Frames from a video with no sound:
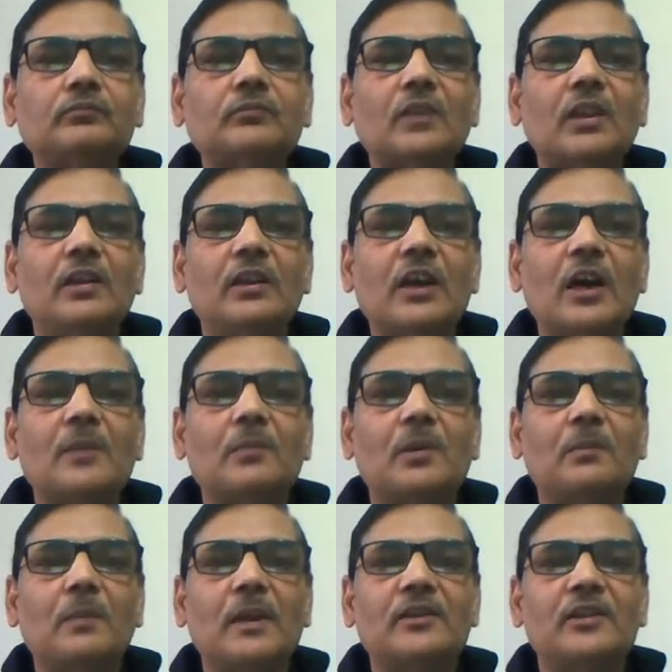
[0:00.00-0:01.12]
normal
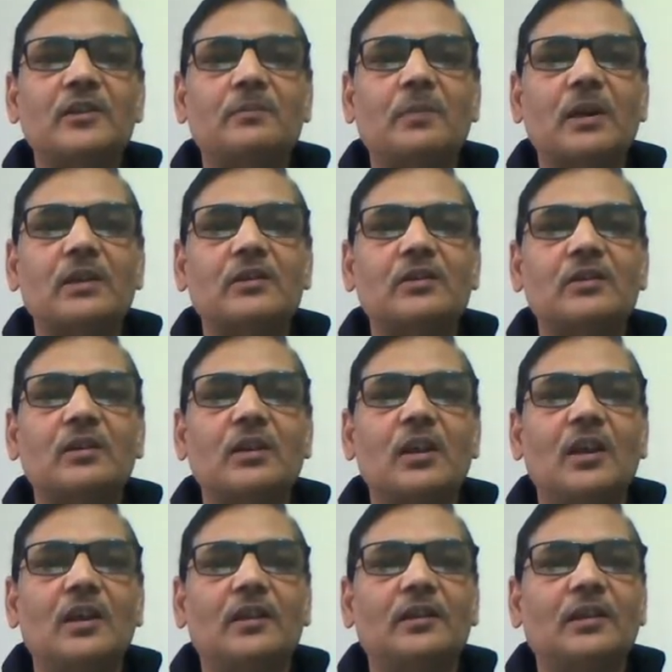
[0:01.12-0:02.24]
banding pattern,
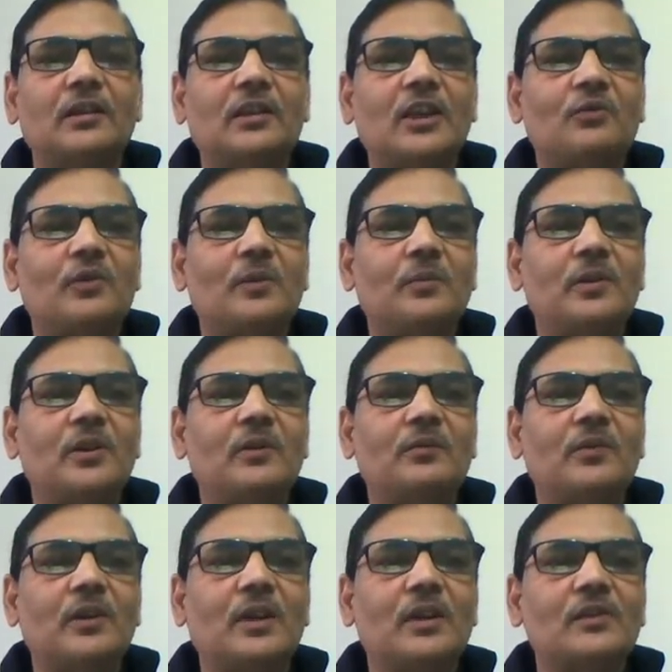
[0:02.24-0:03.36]
then that will be
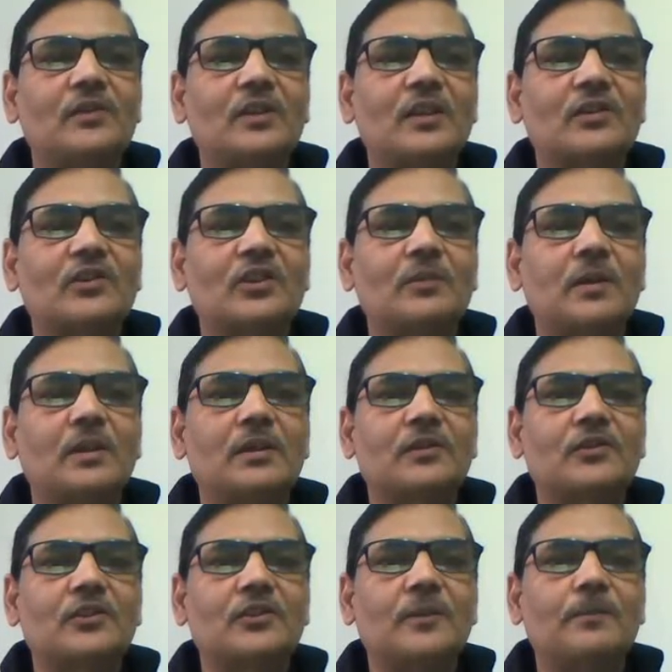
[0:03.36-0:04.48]
referred as ST by
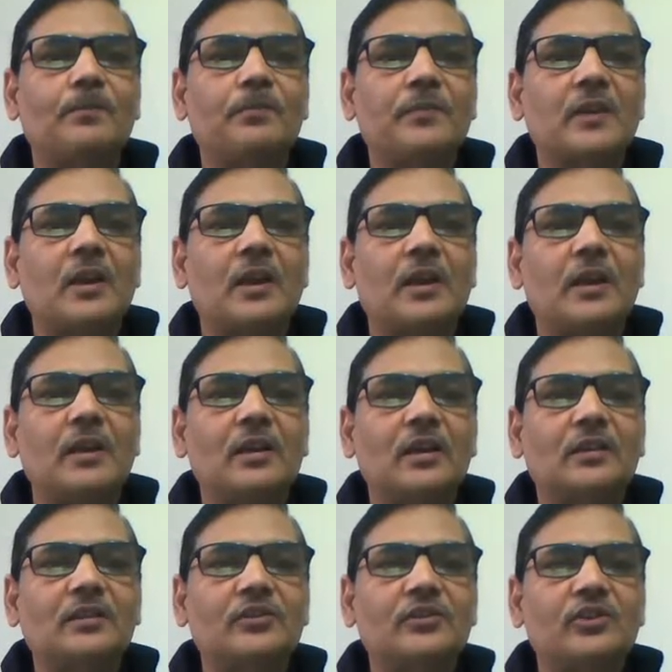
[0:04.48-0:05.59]
ST. In
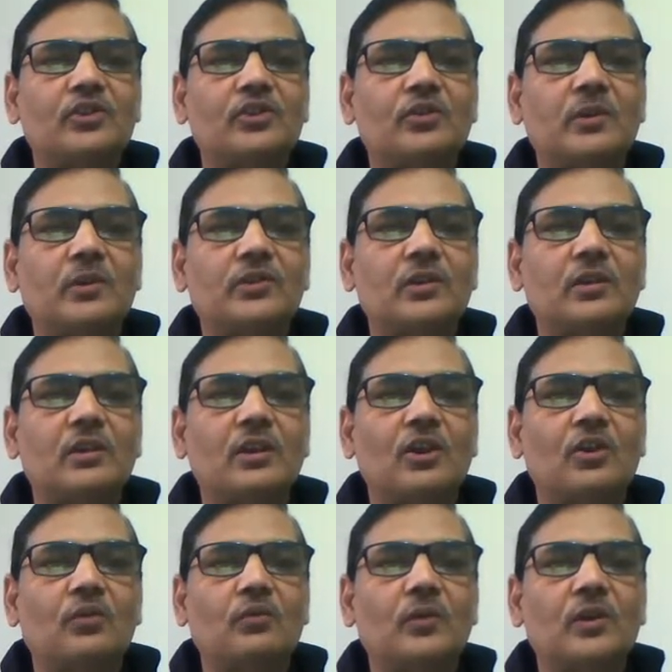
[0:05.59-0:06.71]
other situation,
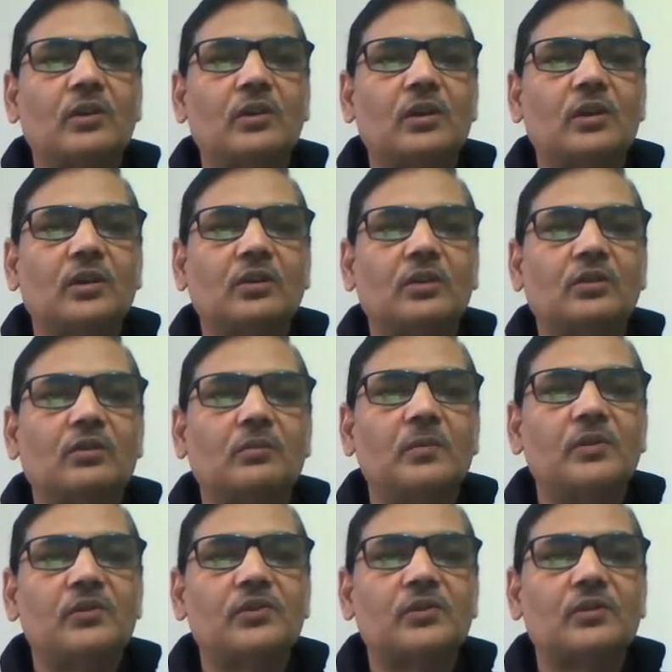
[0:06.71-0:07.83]
one
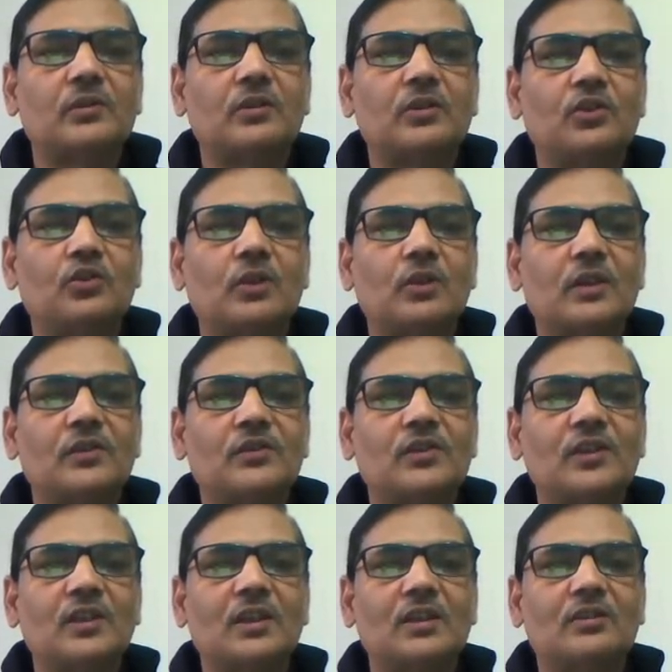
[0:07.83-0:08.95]
means you can see
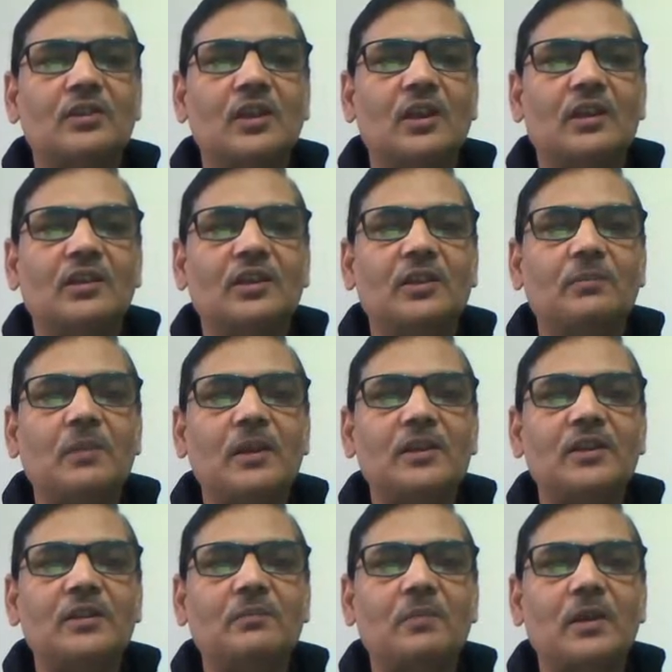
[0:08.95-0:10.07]
that the
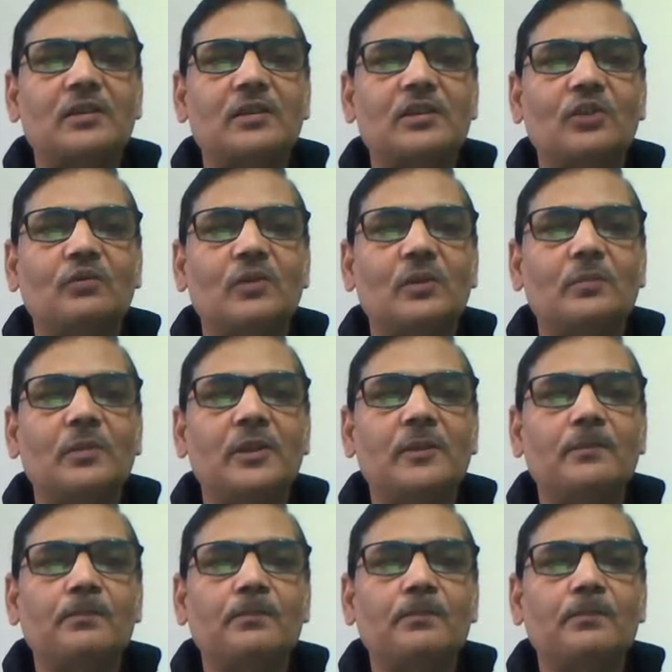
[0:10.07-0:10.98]
banding pattern will be